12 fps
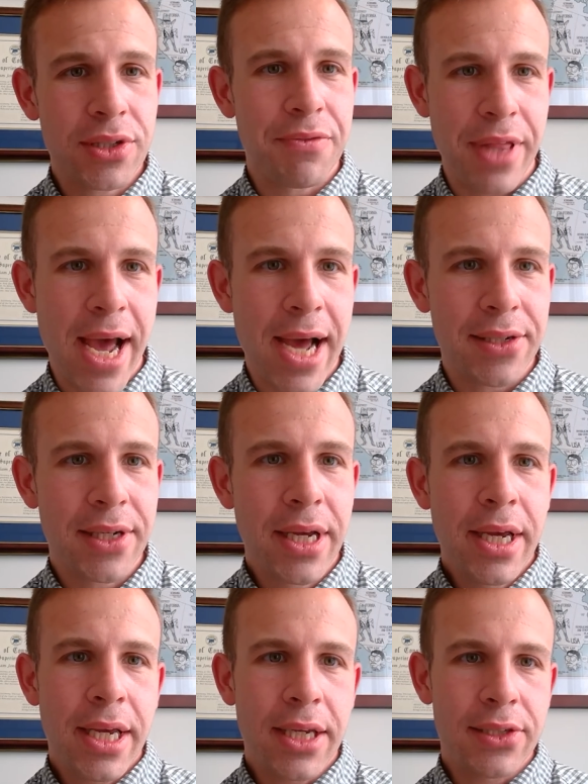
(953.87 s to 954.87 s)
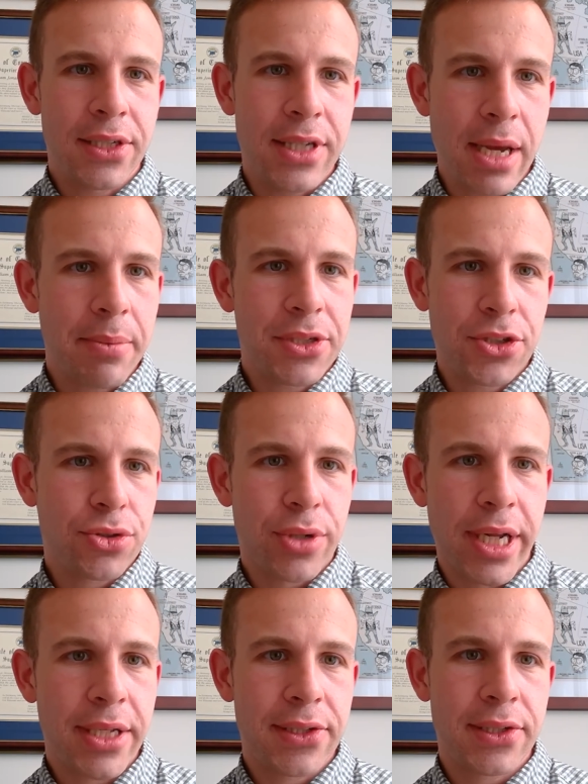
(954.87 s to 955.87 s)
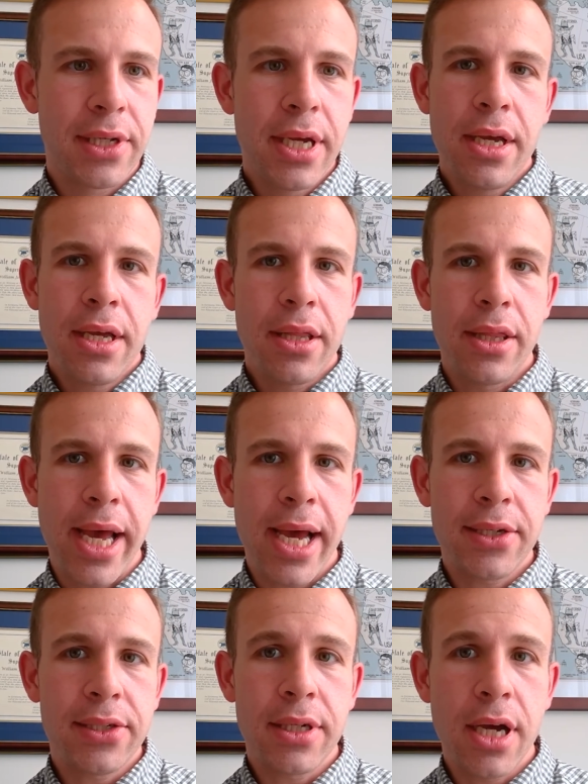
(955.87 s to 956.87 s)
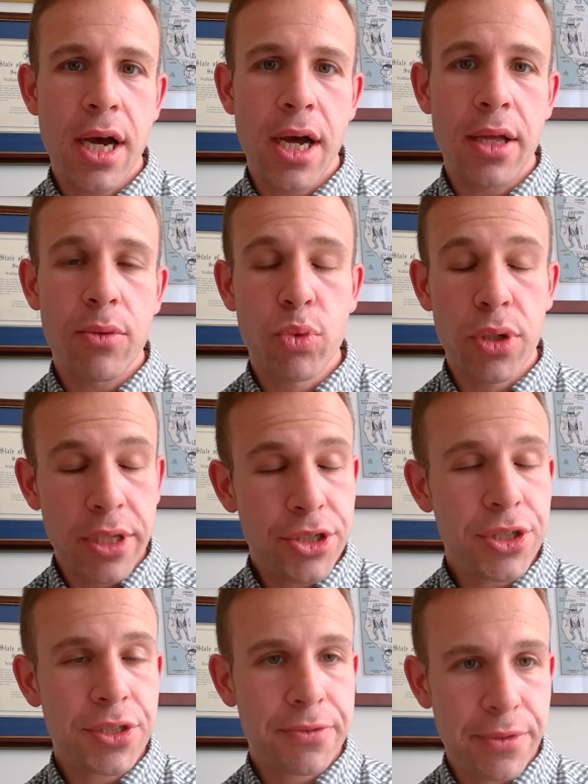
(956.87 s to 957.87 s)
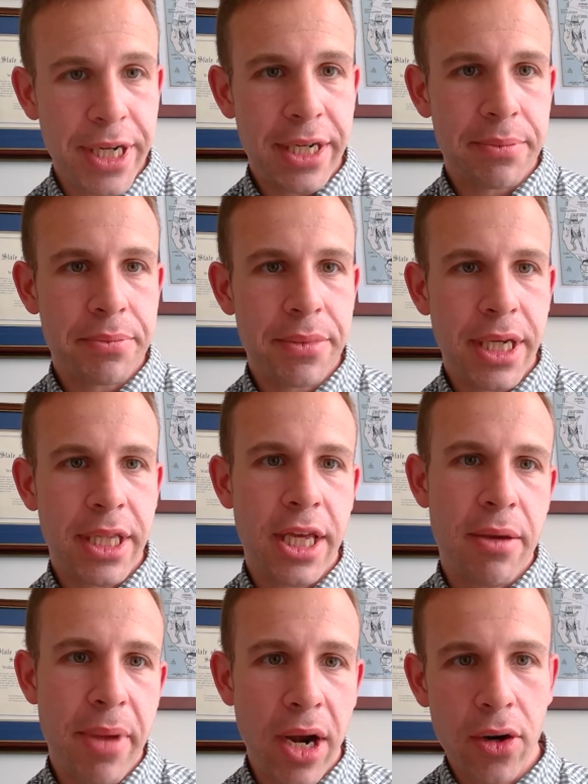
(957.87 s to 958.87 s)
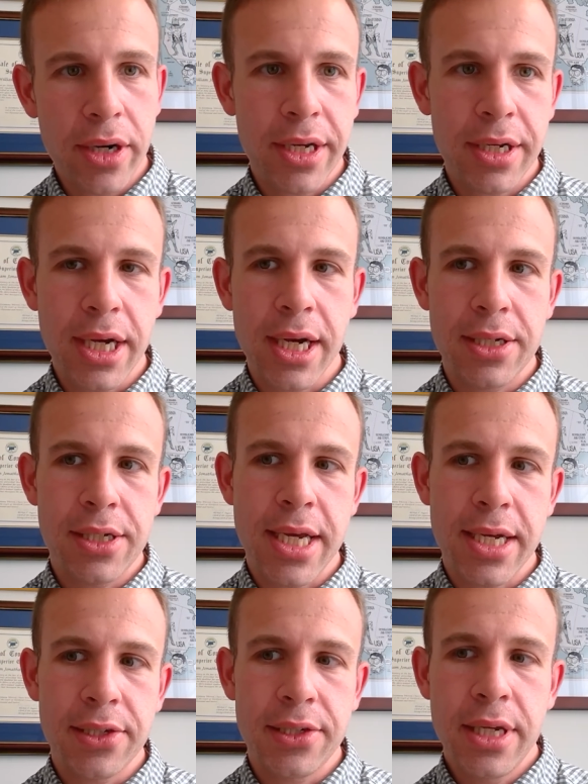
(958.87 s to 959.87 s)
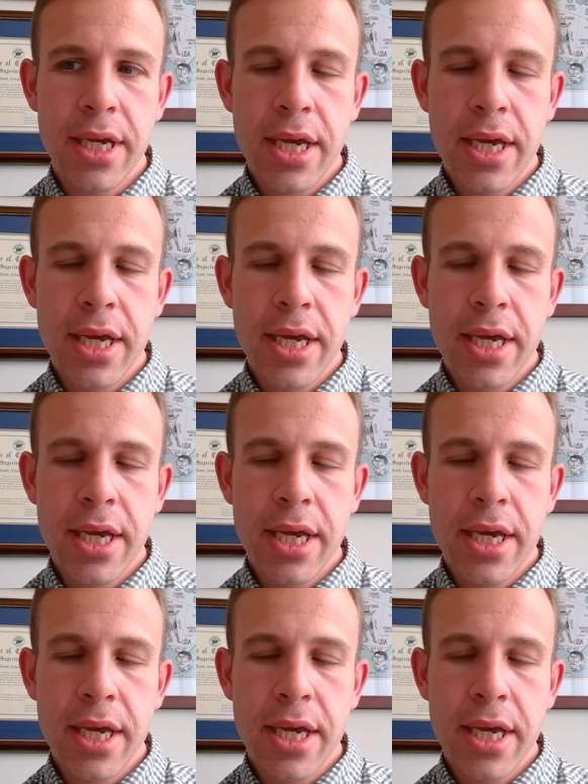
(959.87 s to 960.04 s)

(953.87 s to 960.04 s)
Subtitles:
of that is it demonstrates that religious freedom in the American context